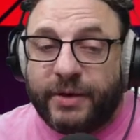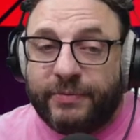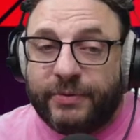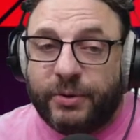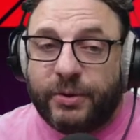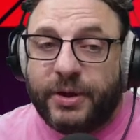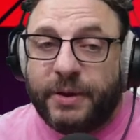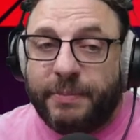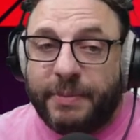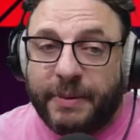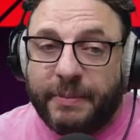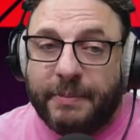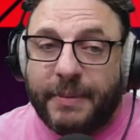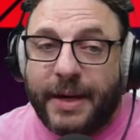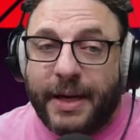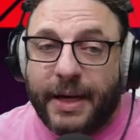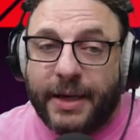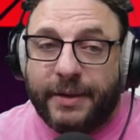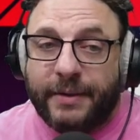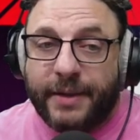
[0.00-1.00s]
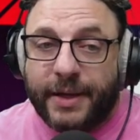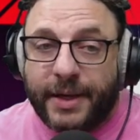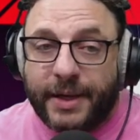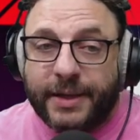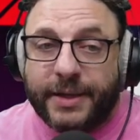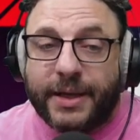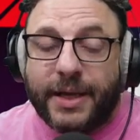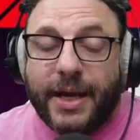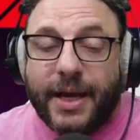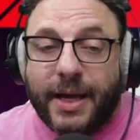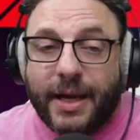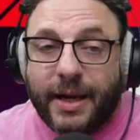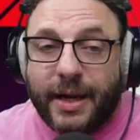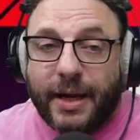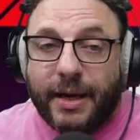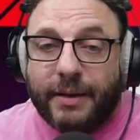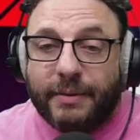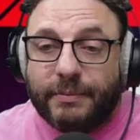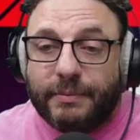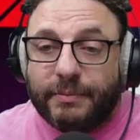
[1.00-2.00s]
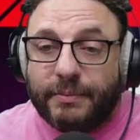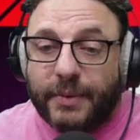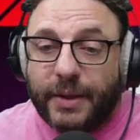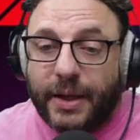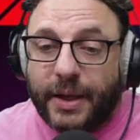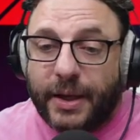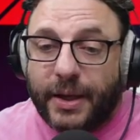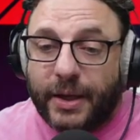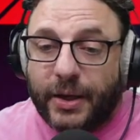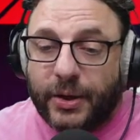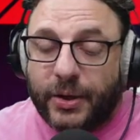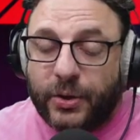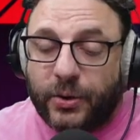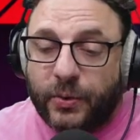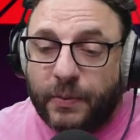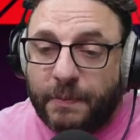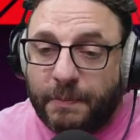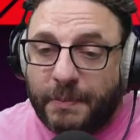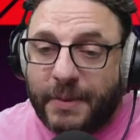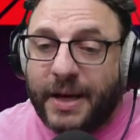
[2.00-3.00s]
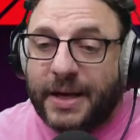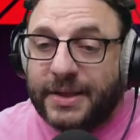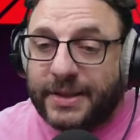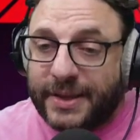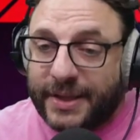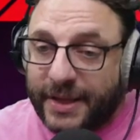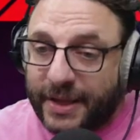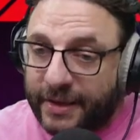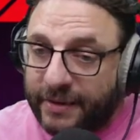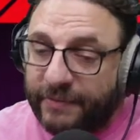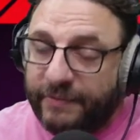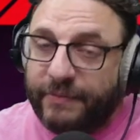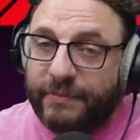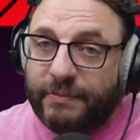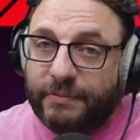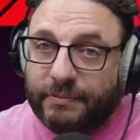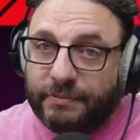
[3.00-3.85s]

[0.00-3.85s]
to keep in mind, that you must have